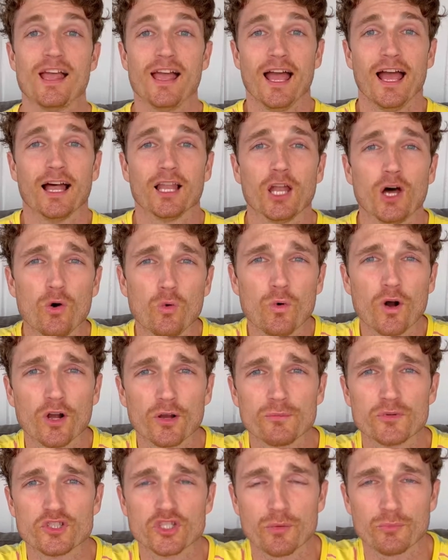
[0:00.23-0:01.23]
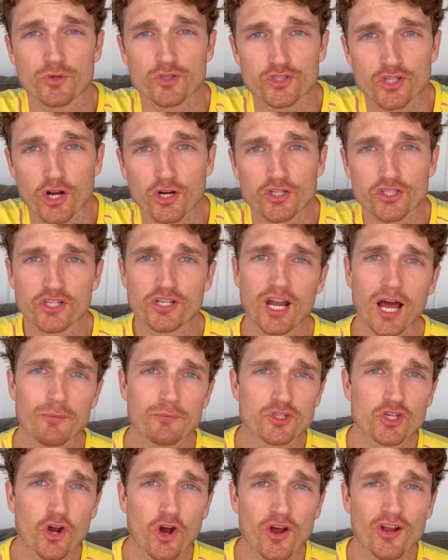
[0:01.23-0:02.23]
Hello and welcome to Jumpers Junction. I'm
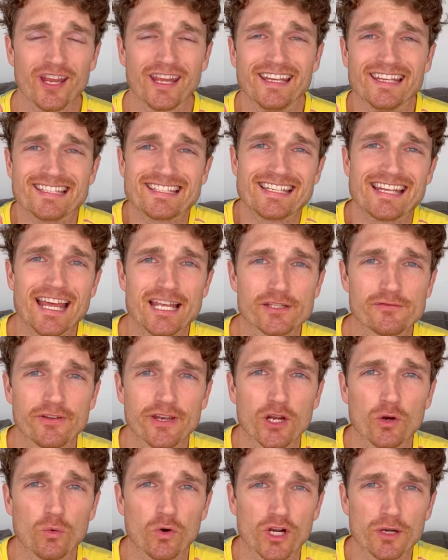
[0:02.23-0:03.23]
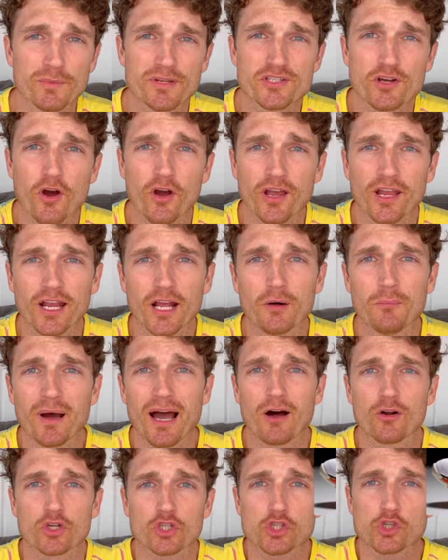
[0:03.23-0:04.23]
John. In today's video, we're going to be talking
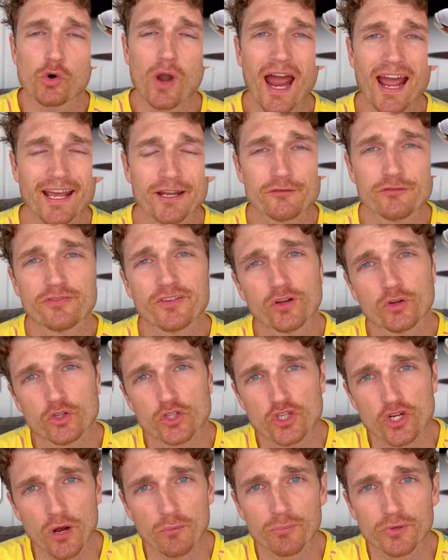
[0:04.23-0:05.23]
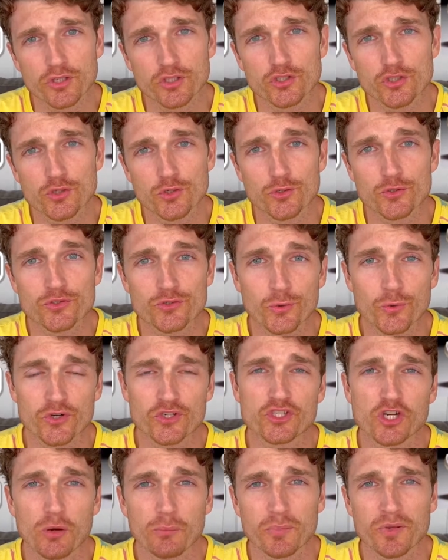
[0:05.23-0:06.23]
about track and field jumping shoes or
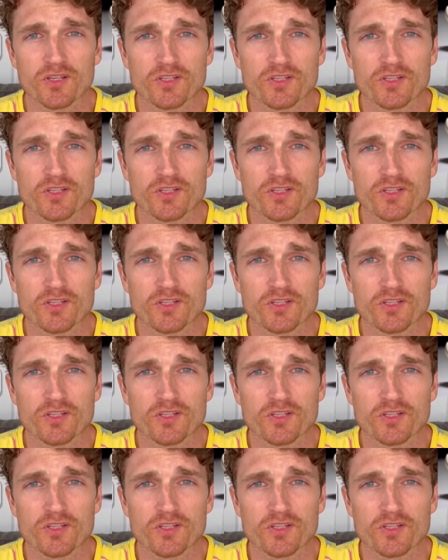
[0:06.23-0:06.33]
jumping